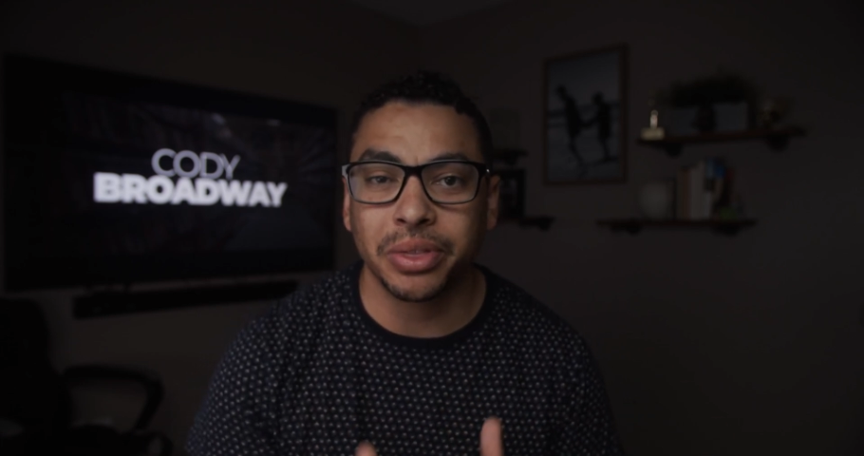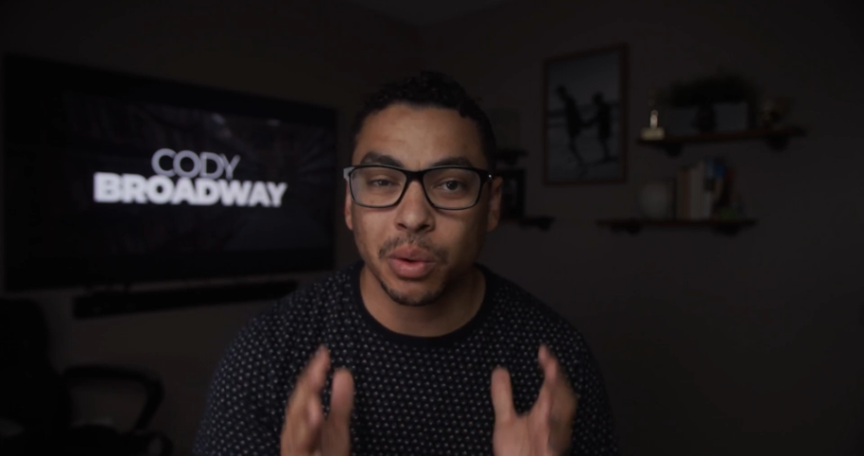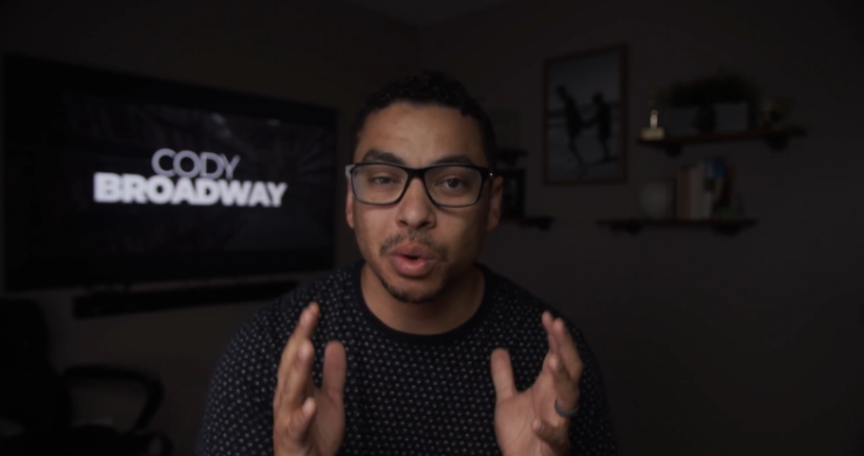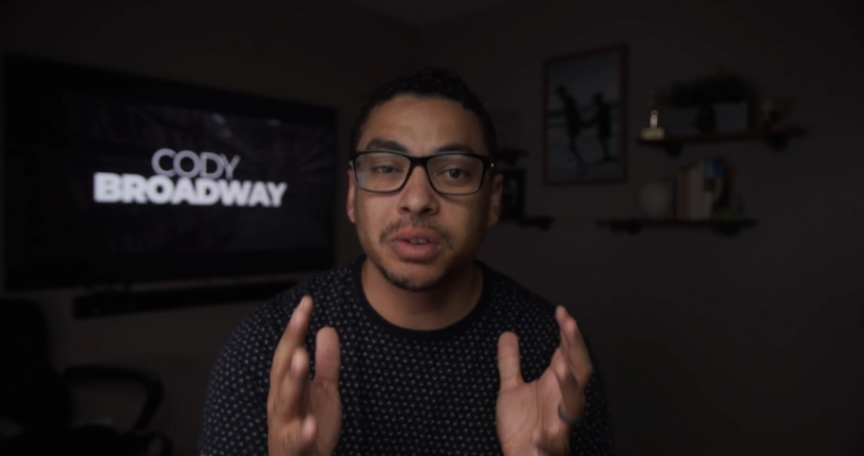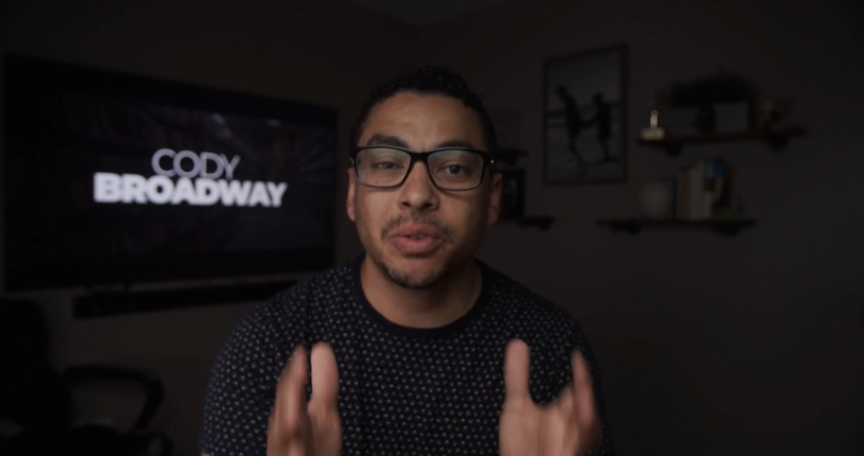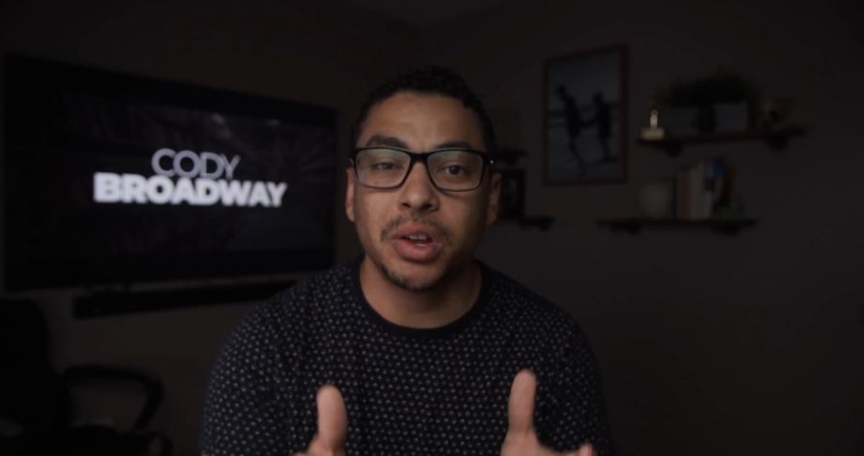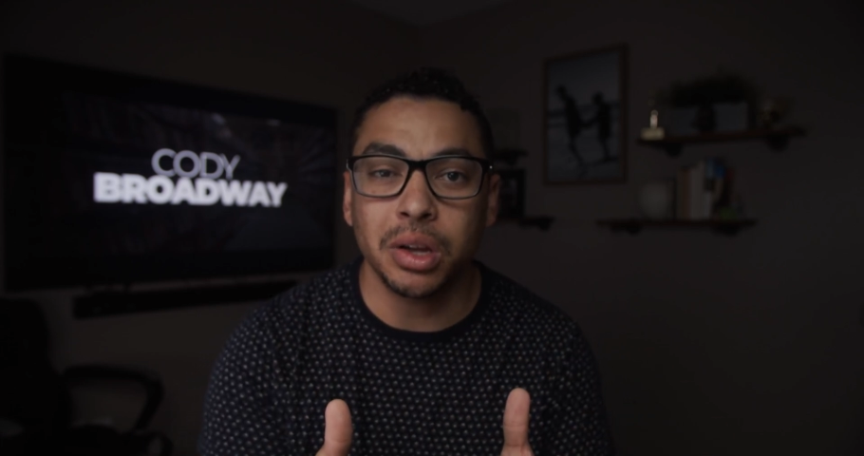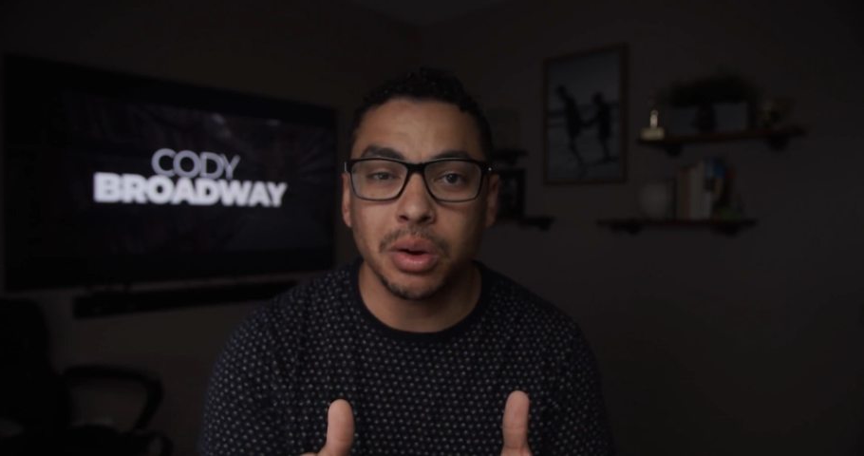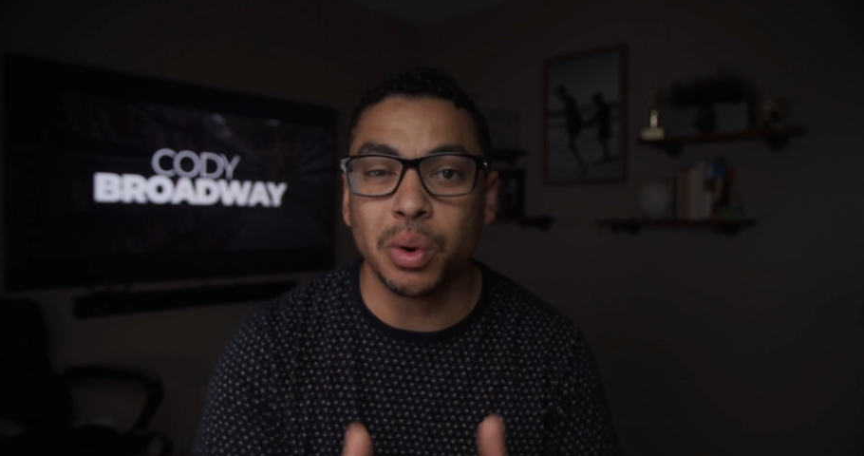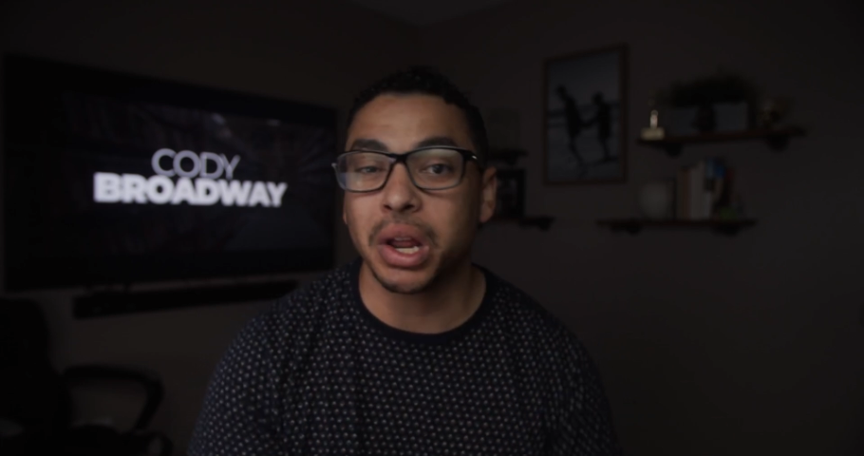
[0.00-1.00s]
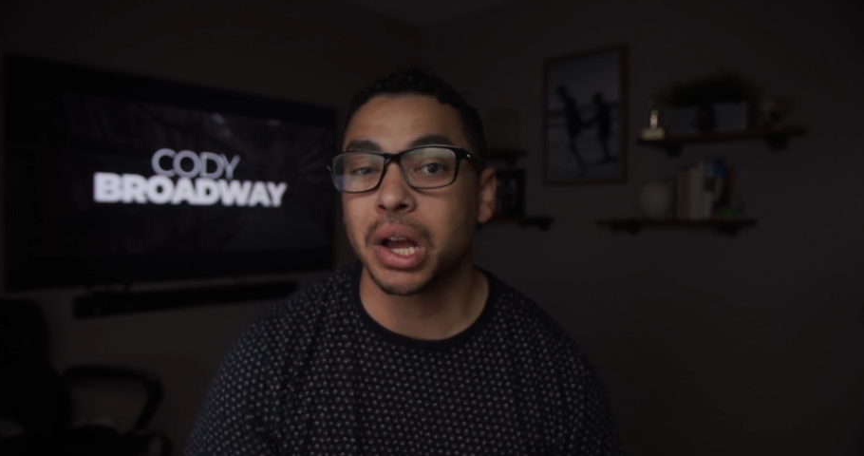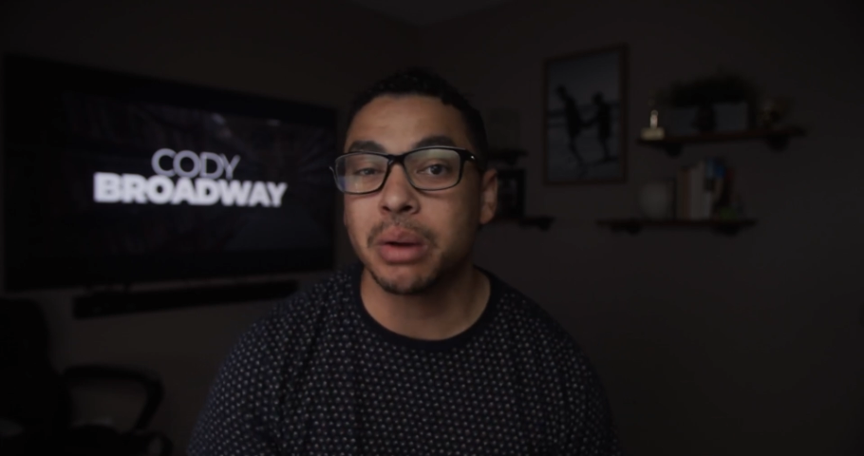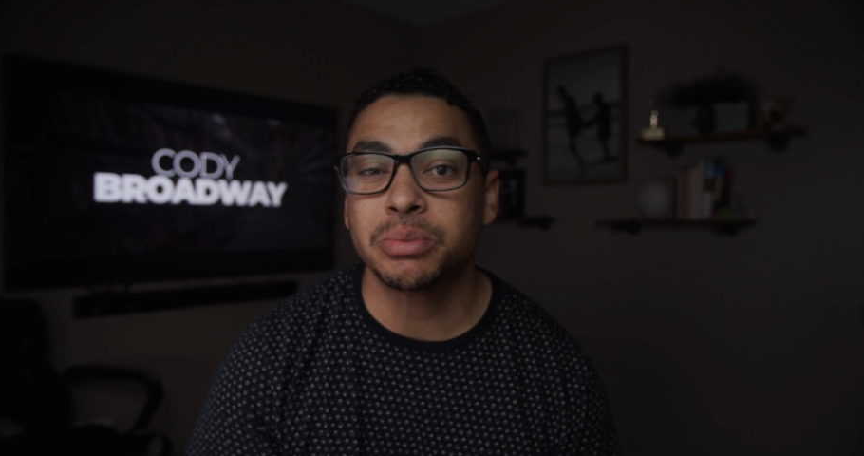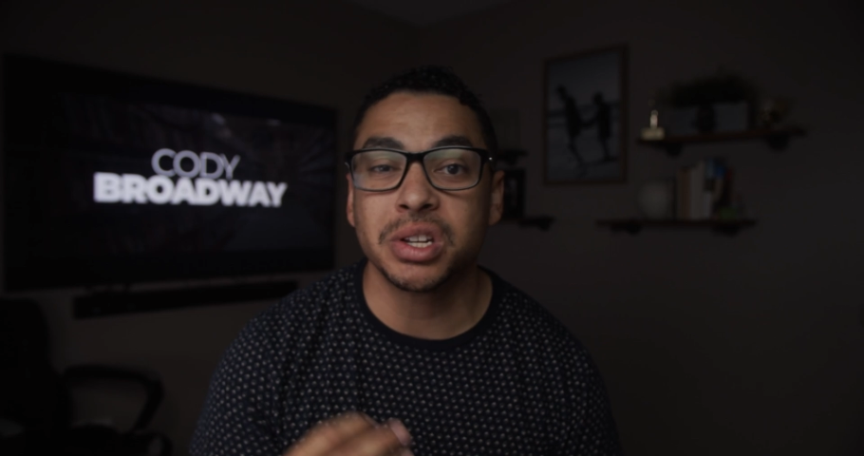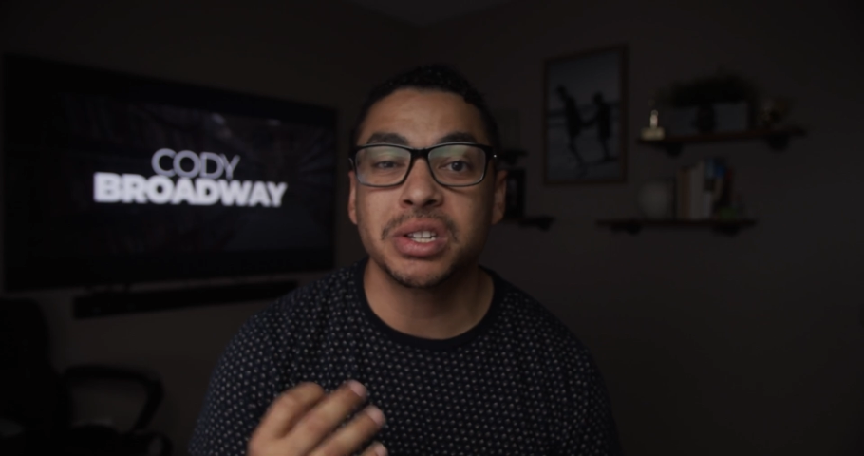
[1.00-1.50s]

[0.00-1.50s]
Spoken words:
that works for you when it comes to